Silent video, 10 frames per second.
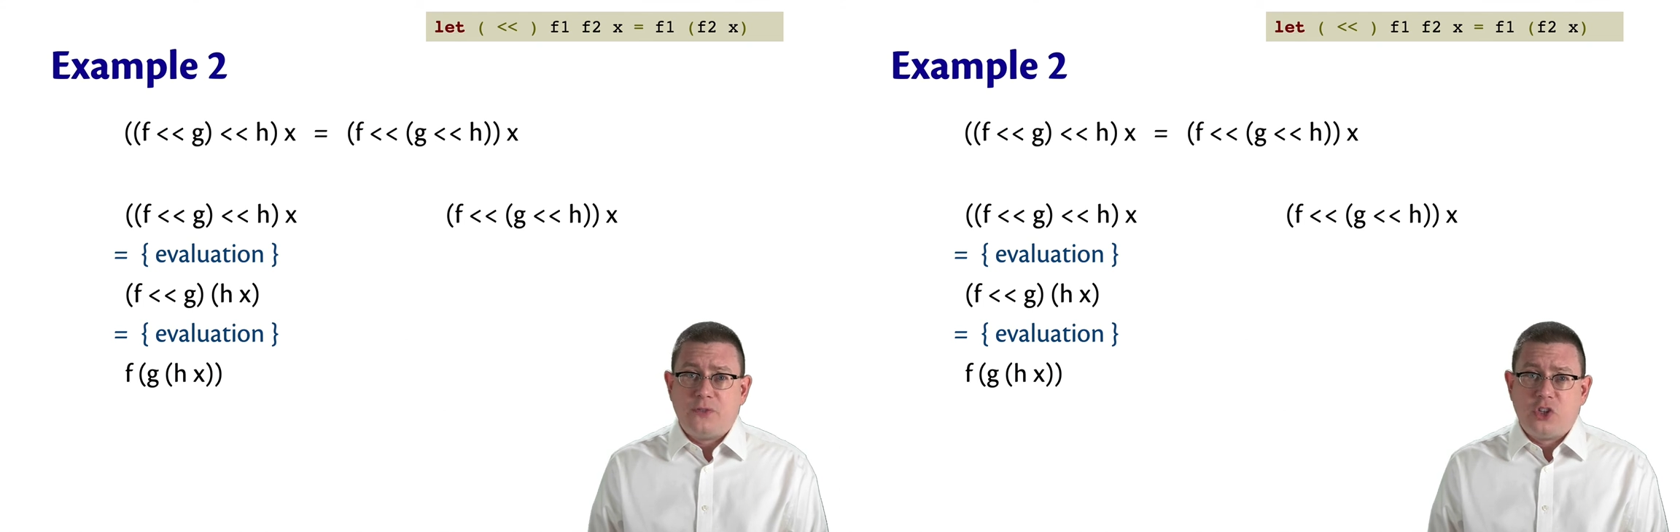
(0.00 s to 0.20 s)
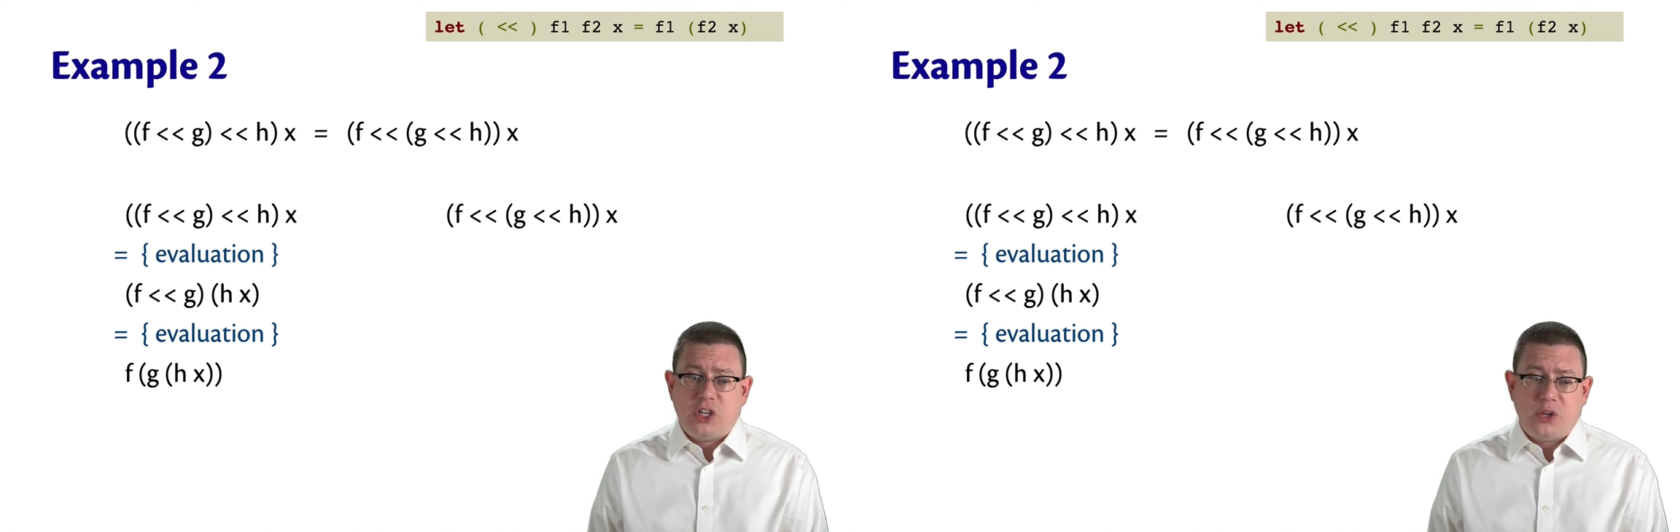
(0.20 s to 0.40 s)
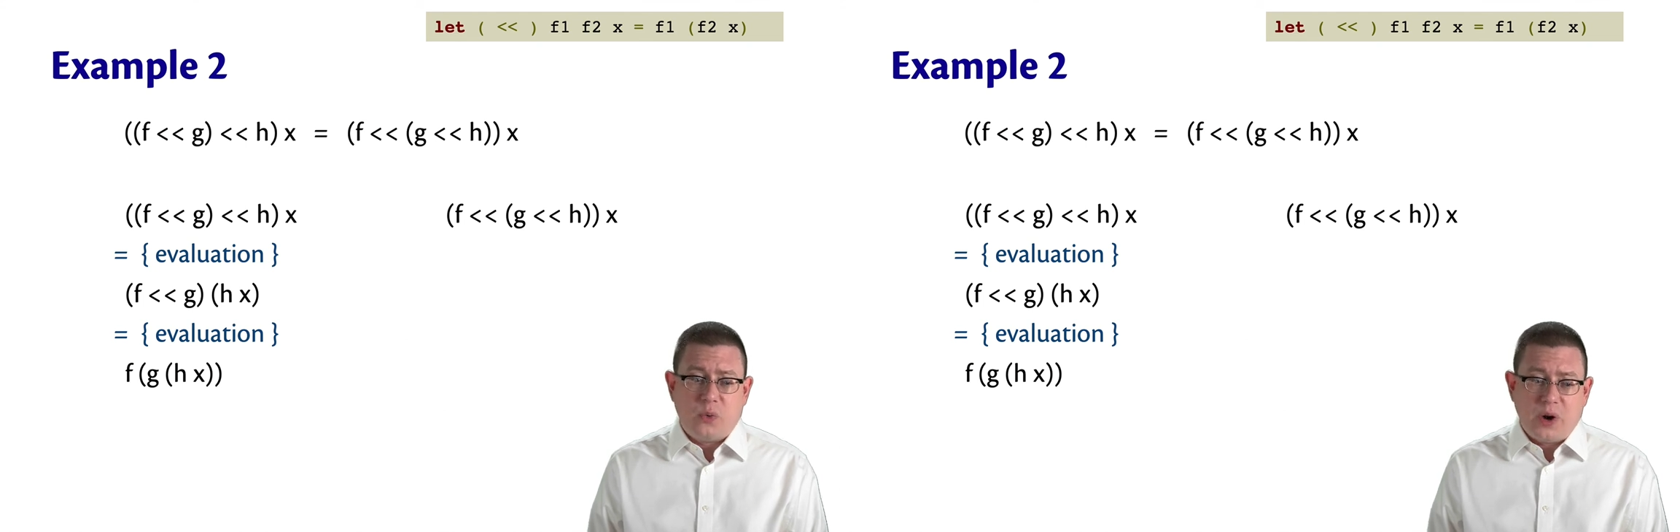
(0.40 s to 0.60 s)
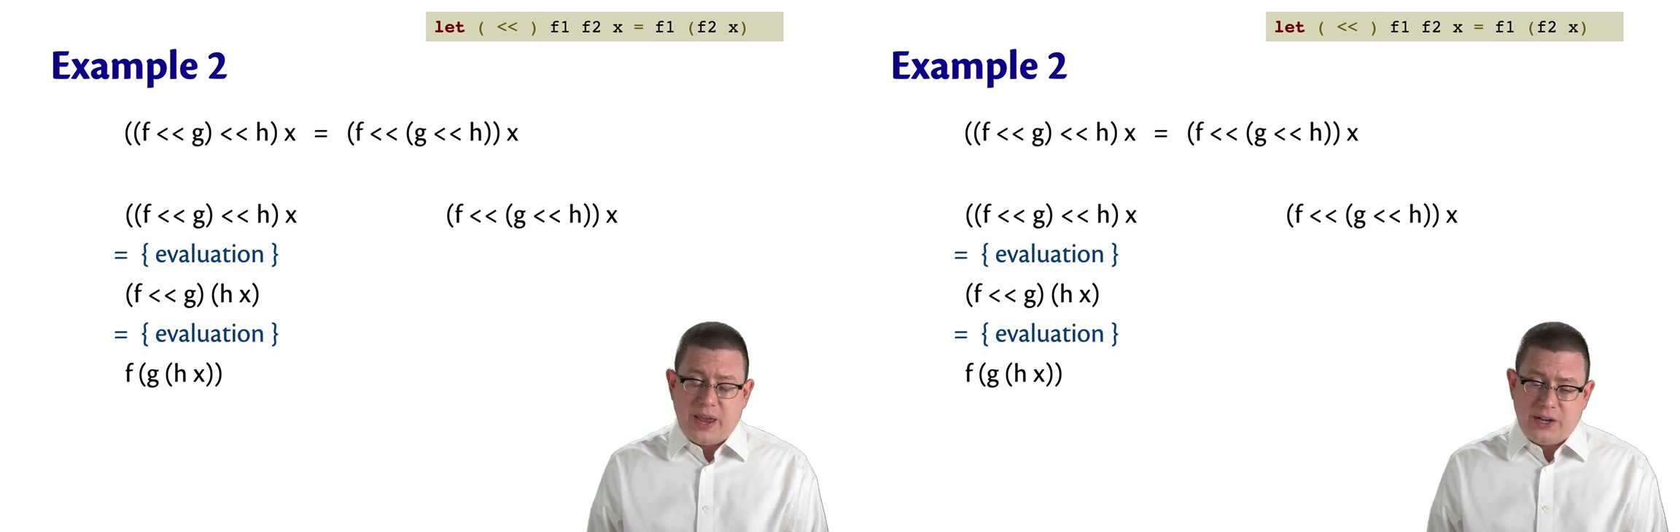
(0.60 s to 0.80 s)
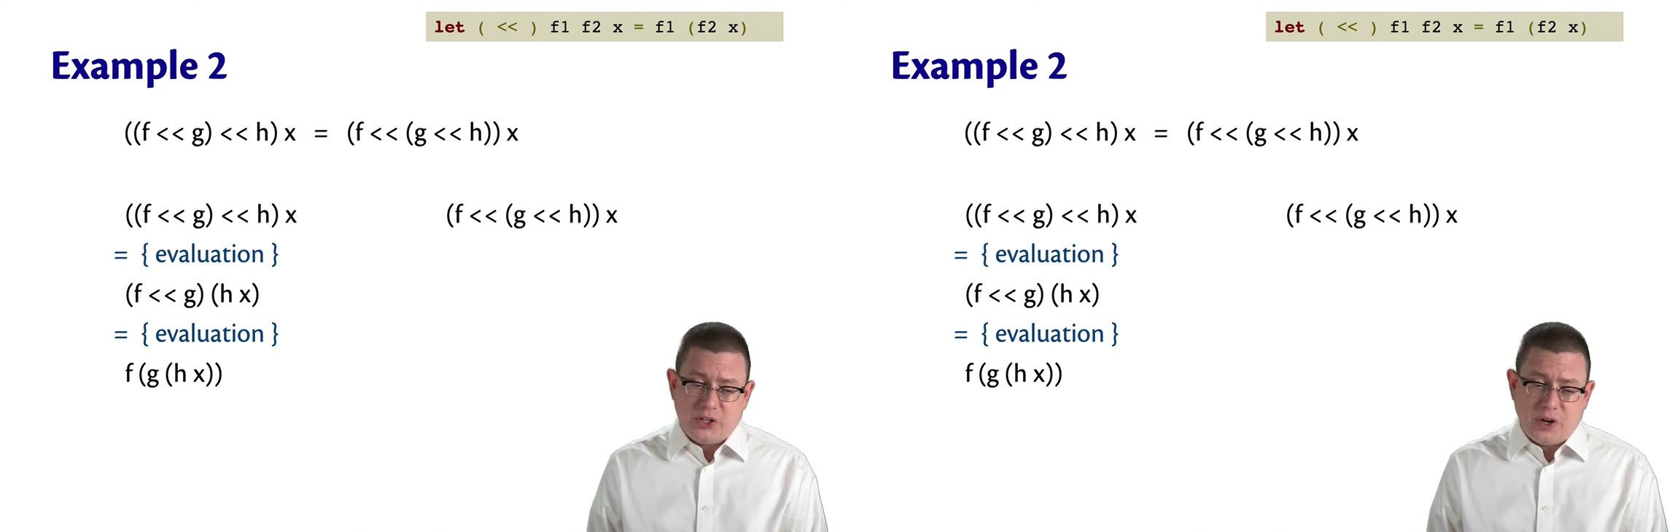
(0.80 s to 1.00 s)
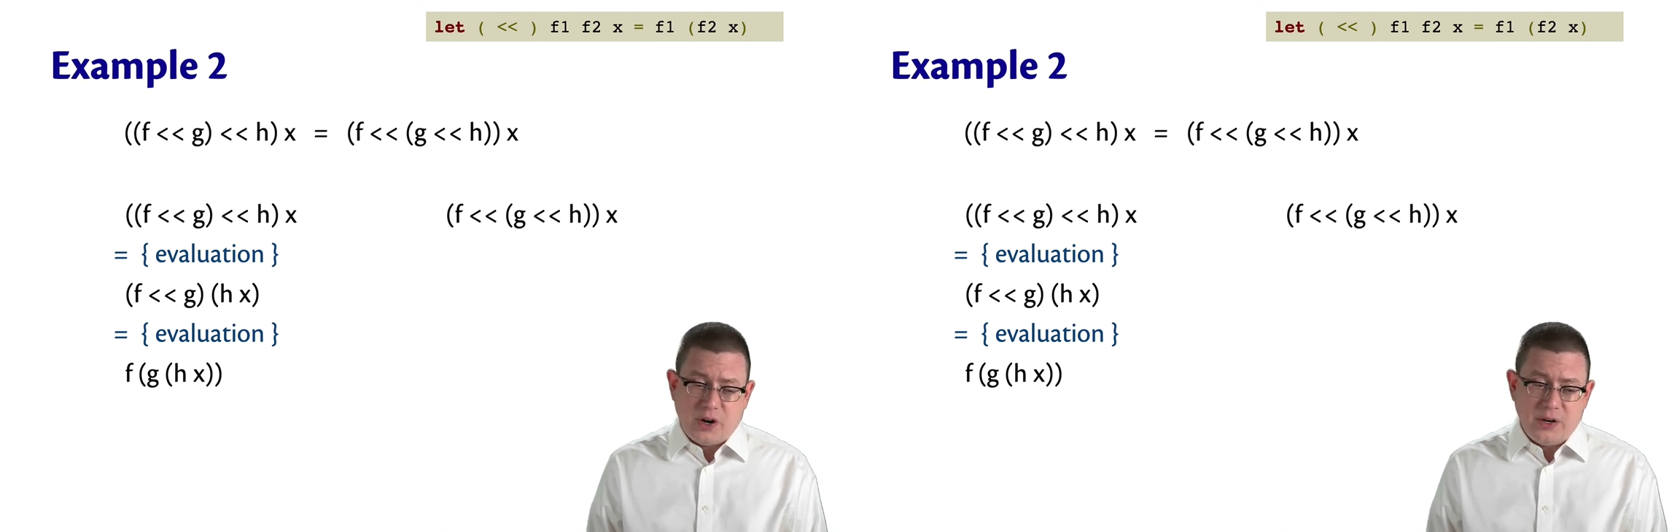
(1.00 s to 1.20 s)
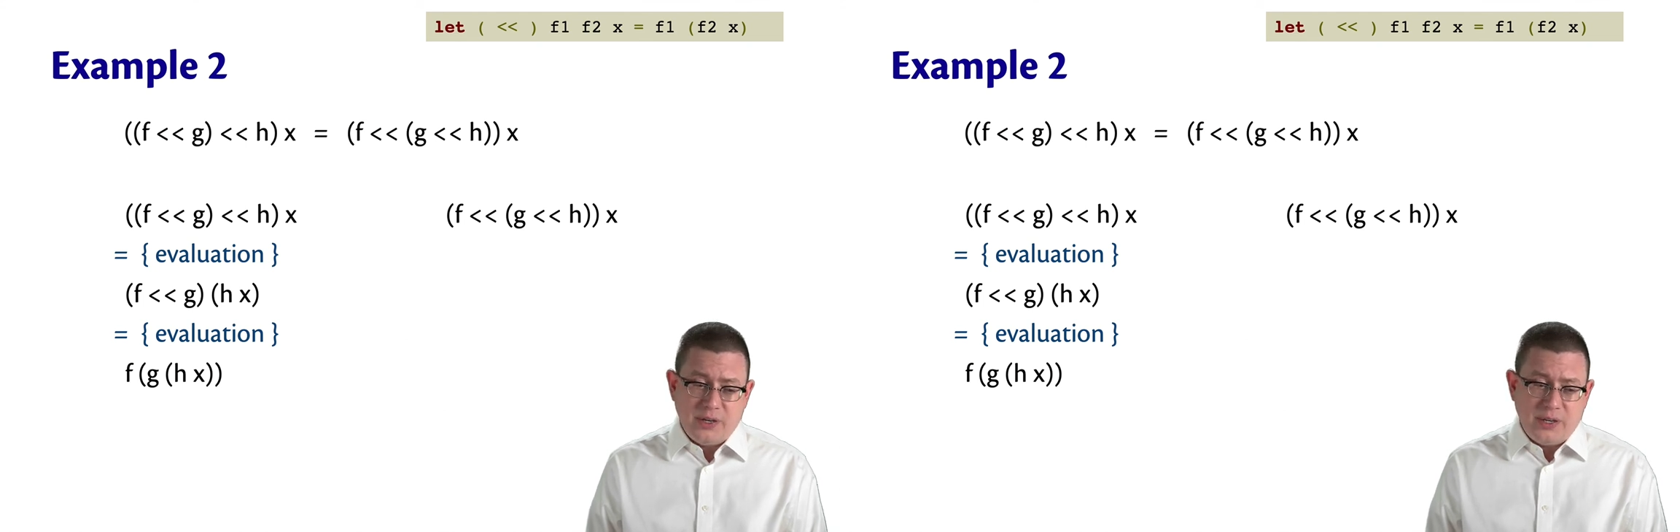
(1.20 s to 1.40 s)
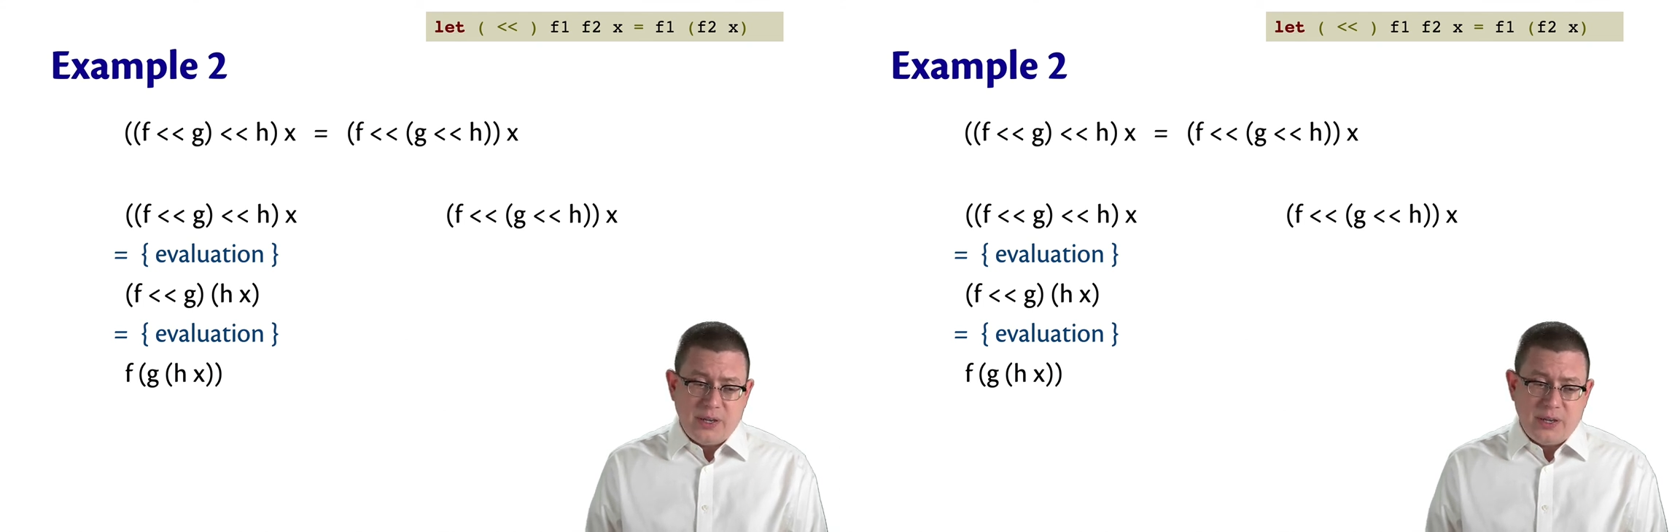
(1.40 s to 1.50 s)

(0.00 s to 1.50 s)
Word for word: G, or H are.